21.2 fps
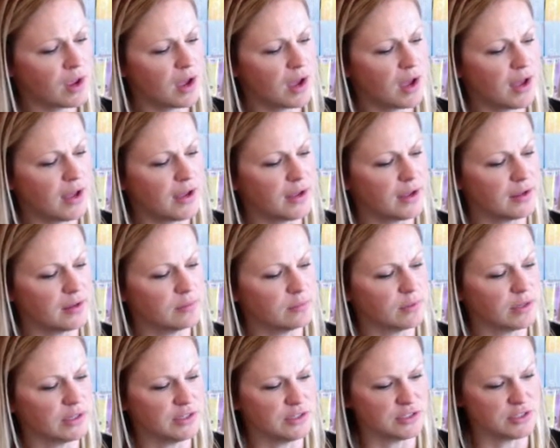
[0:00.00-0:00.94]

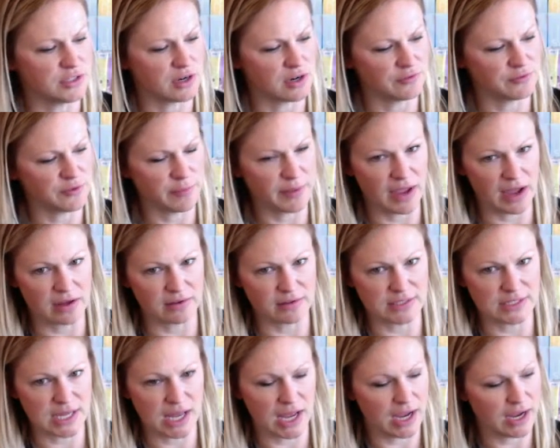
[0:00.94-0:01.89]
And you start from the
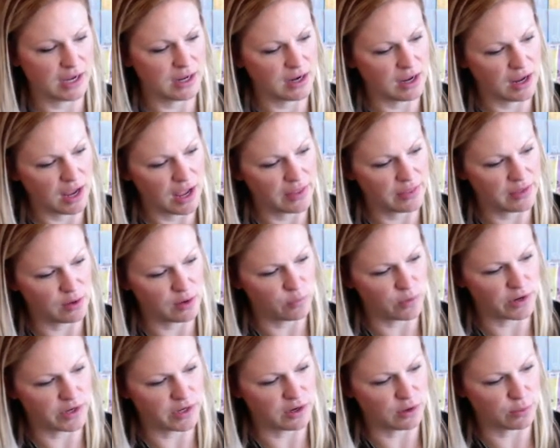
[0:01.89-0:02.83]
outside and then
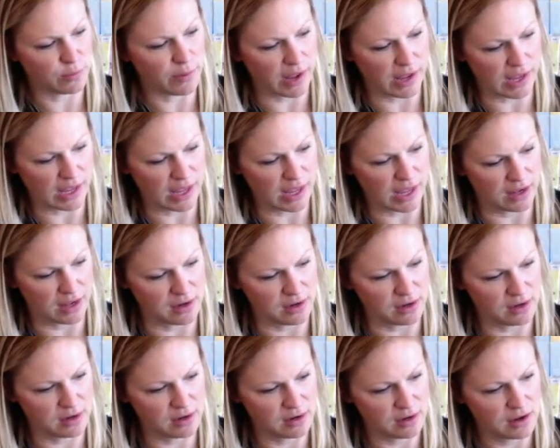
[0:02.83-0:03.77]
work your way
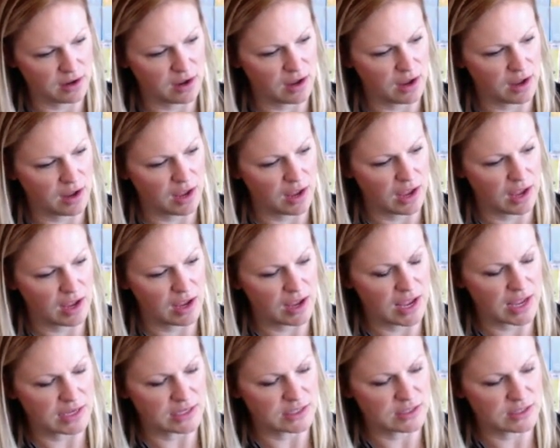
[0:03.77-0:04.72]
in
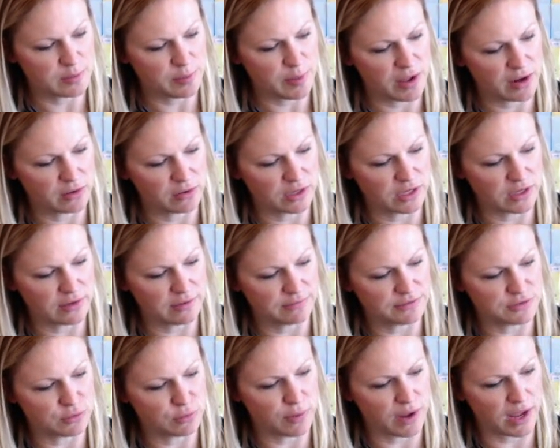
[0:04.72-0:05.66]
as the petal gives
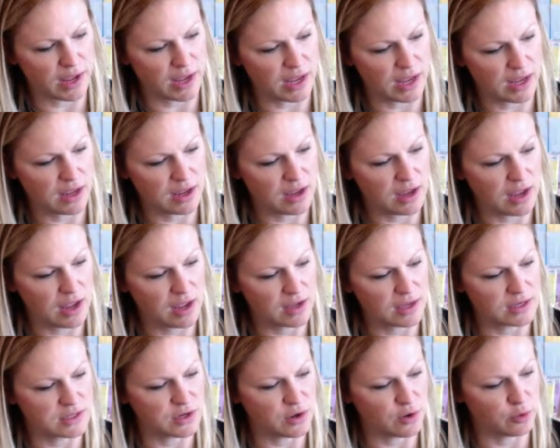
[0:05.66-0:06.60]
away
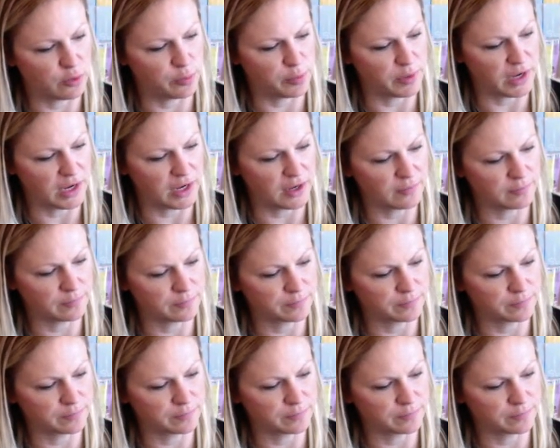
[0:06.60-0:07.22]
into opening.